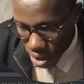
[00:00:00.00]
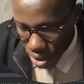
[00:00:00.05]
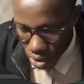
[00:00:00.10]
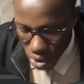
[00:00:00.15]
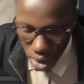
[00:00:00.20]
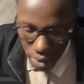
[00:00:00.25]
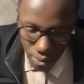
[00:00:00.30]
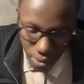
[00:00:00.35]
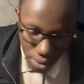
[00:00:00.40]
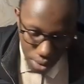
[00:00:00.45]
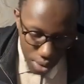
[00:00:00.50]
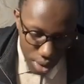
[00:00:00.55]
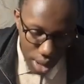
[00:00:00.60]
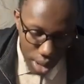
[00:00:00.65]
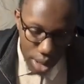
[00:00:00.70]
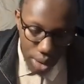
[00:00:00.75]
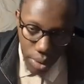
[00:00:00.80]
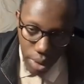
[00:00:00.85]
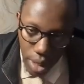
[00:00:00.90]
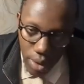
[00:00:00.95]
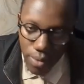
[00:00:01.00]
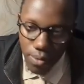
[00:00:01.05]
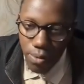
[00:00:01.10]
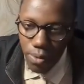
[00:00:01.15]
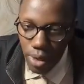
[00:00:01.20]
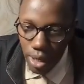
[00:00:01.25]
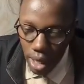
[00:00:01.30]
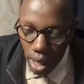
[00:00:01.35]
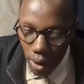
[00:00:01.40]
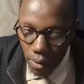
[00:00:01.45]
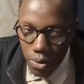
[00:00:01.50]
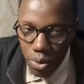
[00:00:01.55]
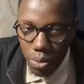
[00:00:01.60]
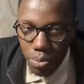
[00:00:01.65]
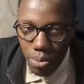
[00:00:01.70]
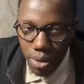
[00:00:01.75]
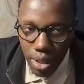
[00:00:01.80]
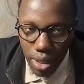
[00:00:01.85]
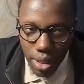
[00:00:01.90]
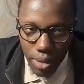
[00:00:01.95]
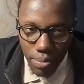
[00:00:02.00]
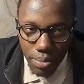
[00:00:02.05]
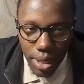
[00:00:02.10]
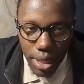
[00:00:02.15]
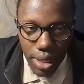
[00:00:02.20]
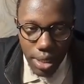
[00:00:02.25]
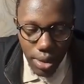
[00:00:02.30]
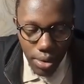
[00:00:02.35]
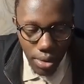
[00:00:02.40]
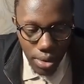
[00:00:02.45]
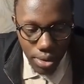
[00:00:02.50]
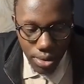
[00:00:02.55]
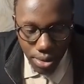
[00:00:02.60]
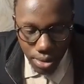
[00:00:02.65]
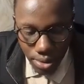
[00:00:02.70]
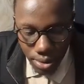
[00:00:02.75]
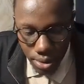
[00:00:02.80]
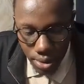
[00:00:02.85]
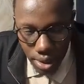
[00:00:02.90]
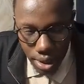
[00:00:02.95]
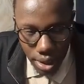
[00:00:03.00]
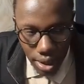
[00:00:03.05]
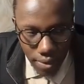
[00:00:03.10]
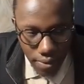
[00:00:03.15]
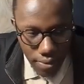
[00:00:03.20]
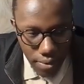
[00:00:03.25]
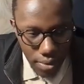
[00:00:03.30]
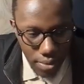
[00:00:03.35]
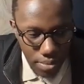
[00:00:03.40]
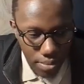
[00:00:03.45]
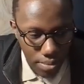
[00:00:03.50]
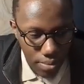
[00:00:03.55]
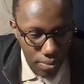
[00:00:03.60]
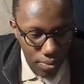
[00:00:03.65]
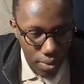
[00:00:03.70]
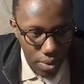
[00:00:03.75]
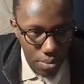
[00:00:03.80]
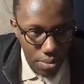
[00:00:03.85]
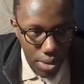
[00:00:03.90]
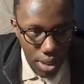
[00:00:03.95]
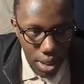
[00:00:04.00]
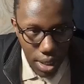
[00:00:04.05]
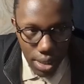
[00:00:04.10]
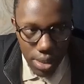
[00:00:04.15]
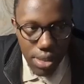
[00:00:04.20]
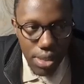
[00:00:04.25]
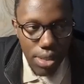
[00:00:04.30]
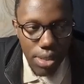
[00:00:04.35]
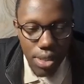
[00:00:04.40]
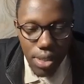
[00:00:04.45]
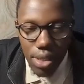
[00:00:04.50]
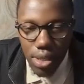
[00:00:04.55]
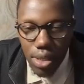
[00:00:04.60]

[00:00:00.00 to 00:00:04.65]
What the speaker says: So unfortunately, we'll have to rebuild the whole source code again from scratch.